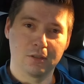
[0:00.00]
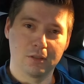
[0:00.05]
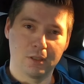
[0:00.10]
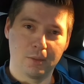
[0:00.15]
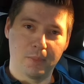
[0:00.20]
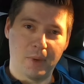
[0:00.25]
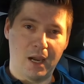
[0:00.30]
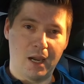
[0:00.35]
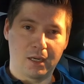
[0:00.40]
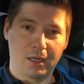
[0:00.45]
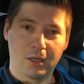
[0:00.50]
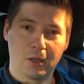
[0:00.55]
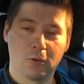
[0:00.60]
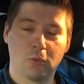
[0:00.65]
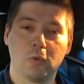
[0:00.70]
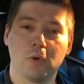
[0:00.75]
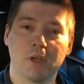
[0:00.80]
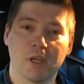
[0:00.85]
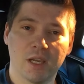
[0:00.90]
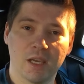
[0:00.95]
on the back,
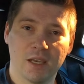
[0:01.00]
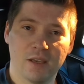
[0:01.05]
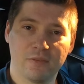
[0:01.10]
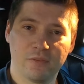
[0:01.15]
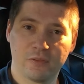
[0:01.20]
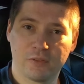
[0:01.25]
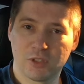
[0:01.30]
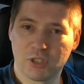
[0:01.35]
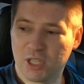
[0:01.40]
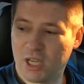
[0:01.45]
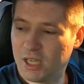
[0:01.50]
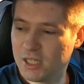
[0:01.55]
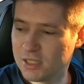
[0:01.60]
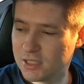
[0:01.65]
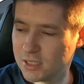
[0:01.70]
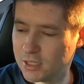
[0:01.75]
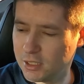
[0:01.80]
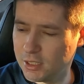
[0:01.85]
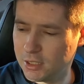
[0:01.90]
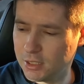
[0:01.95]
we have child
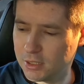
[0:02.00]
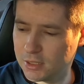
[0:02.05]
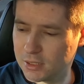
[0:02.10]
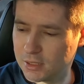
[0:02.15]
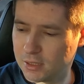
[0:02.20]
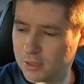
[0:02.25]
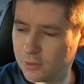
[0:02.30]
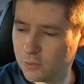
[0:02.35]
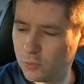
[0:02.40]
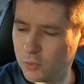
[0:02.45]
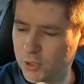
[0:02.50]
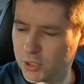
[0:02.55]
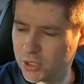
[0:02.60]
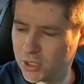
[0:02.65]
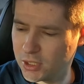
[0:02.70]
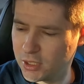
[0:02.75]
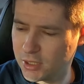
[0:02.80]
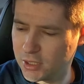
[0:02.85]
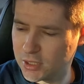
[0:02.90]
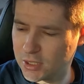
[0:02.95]
seat which
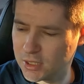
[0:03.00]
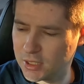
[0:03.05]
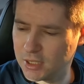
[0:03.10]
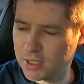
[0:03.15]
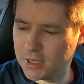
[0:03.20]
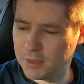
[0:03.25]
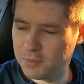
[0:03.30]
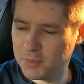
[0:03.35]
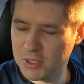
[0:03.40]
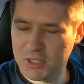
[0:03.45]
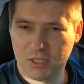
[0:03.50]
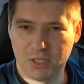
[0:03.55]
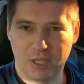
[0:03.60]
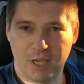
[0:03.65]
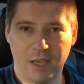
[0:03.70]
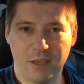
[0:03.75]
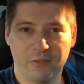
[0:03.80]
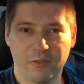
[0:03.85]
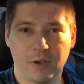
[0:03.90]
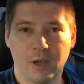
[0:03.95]
is uh,
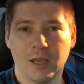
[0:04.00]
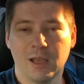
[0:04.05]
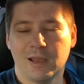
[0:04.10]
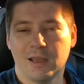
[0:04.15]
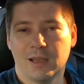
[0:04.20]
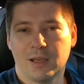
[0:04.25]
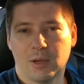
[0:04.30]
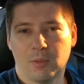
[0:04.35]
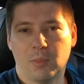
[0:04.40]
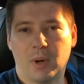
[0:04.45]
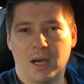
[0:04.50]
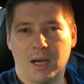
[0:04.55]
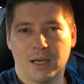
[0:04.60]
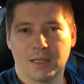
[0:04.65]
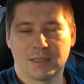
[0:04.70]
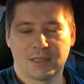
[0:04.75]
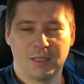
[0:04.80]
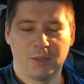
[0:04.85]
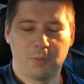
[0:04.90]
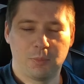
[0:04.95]
BeSafe
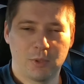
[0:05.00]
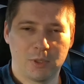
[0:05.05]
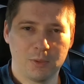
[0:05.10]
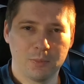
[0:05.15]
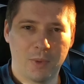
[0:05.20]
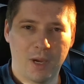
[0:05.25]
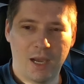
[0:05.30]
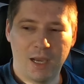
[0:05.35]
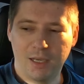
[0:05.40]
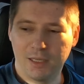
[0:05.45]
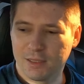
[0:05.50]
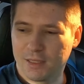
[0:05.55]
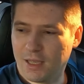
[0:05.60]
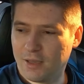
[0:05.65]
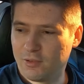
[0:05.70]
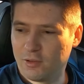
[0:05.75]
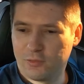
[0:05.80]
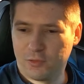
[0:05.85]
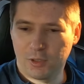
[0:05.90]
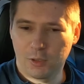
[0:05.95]
but keep in mind
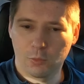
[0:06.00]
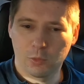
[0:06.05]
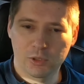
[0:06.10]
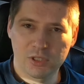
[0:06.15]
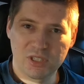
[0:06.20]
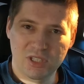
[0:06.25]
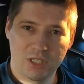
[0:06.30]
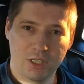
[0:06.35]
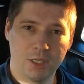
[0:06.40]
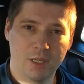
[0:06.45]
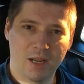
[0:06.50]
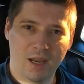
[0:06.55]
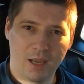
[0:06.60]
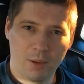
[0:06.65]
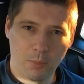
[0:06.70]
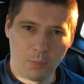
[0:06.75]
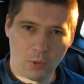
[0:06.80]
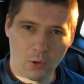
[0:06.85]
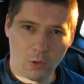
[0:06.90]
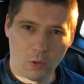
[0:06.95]
everything what is here I
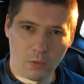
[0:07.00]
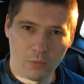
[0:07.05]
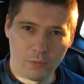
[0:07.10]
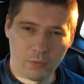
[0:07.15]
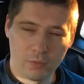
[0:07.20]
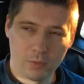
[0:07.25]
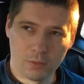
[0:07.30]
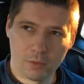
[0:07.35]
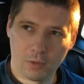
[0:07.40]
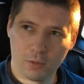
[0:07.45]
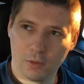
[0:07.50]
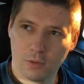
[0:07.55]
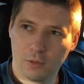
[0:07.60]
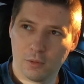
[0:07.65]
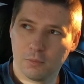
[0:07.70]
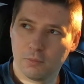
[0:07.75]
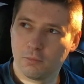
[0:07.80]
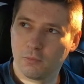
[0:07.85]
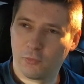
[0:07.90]
bought uh,